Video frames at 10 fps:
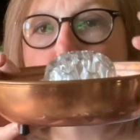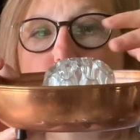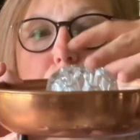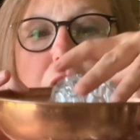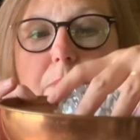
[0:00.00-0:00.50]

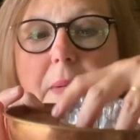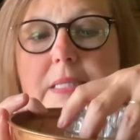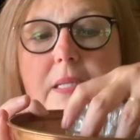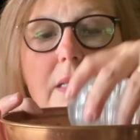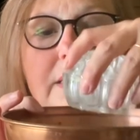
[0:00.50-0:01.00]
you just
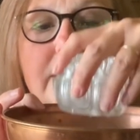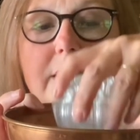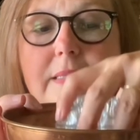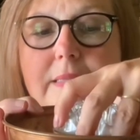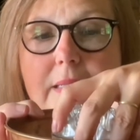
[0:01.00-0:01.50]
basically
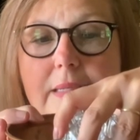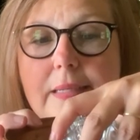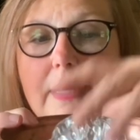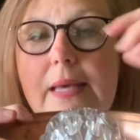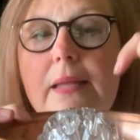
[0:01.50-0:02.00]
sit
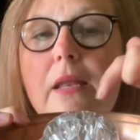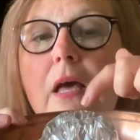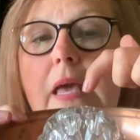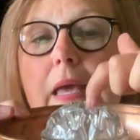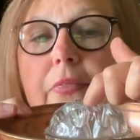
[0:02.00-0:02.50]
it
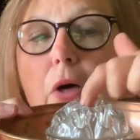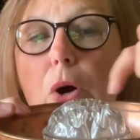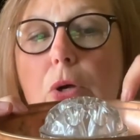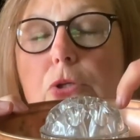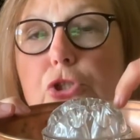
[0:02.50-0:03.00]
in the
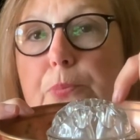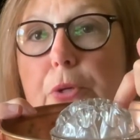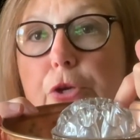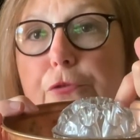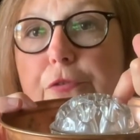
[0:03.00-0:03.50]
holes, you
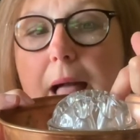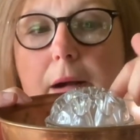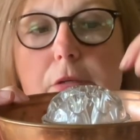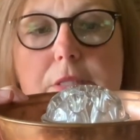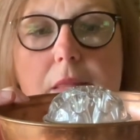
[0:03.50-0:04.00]
put your
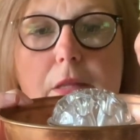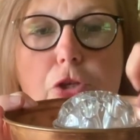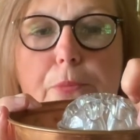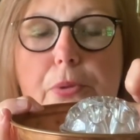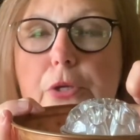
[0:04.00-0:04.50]
flowers, and then
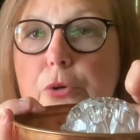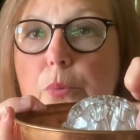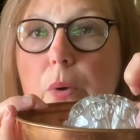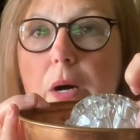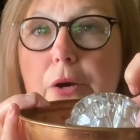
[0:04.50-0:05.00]
you put your
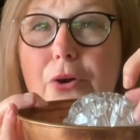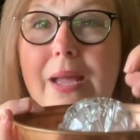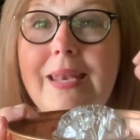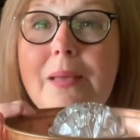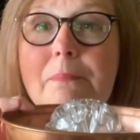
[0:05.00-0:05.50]
water,
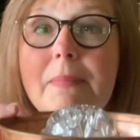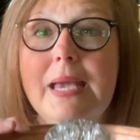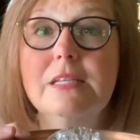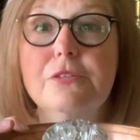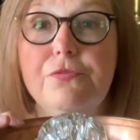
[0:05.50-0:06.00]
and it
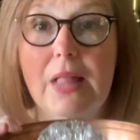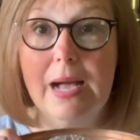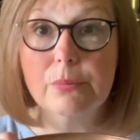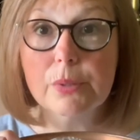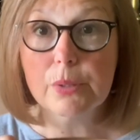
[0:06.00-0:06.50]
makes
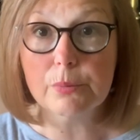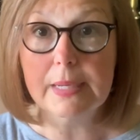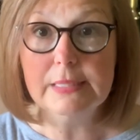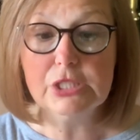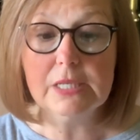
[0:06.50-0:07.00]
flower
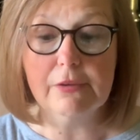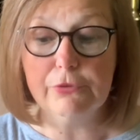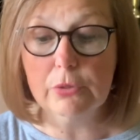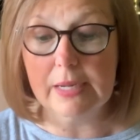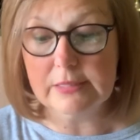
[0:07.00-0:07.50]
arranging, if
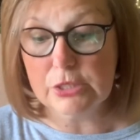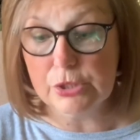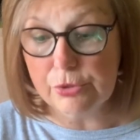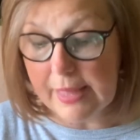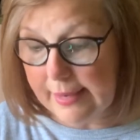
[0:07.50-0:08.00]
you like to
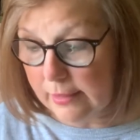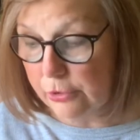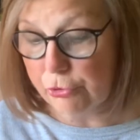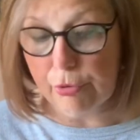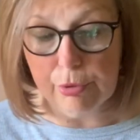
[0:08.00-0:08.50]
do that
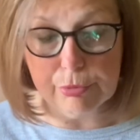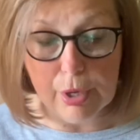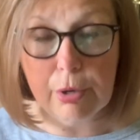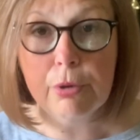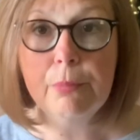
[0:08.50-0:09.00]
in your own
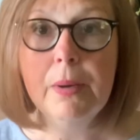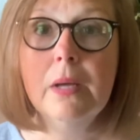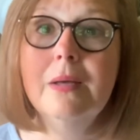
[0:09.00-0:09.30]
home,